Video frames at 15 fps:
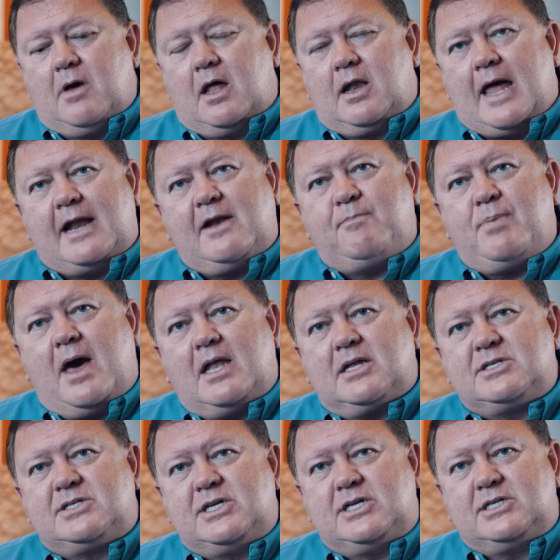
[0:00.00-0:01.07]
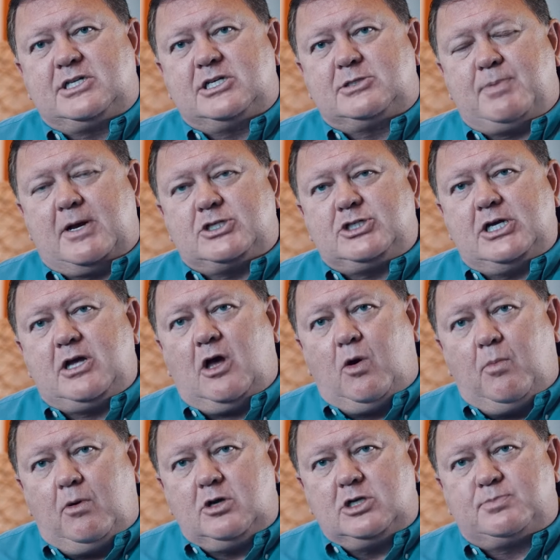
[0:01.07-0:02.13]
A lot of policies, especially
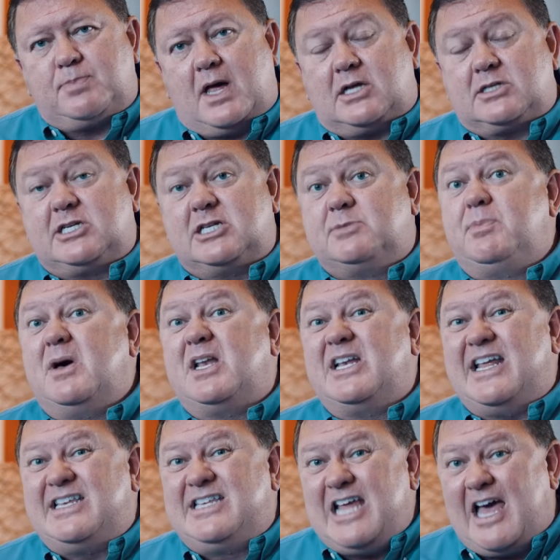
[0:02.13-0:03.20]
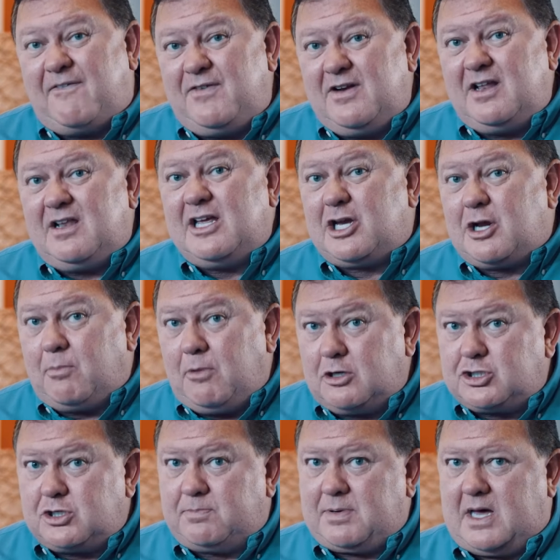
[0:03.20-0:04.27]
homeowners policies, but definitely
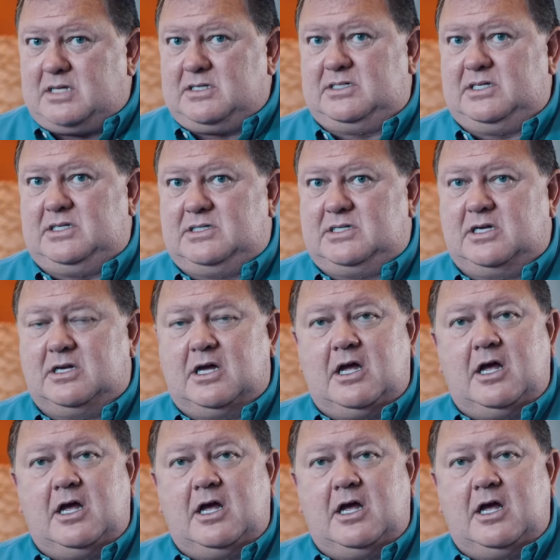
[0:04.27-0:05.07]
commercial policies,